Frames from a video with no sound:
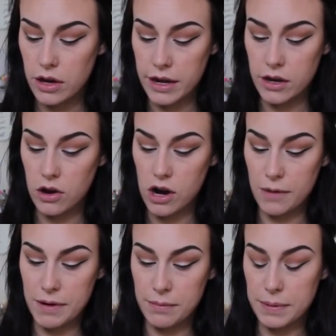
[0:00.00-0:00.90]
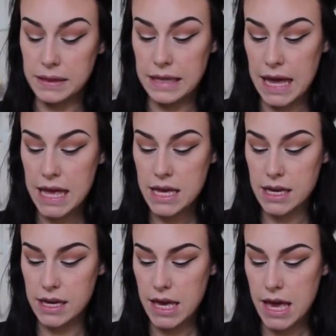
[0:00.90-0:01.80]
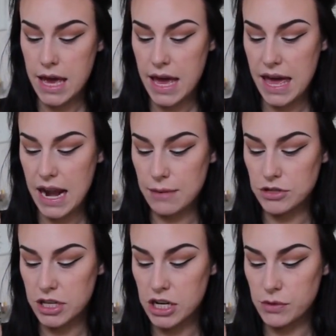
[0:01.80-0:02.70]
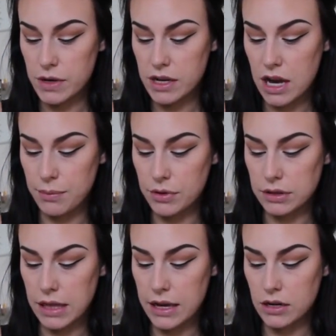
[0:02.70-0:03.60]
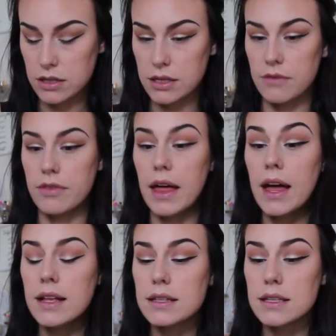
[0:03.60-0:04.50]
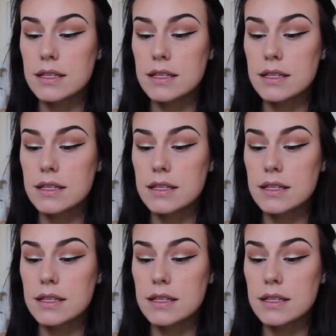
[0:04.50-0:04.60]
in Carbon Black, and I'm just going to do a couple layers of that.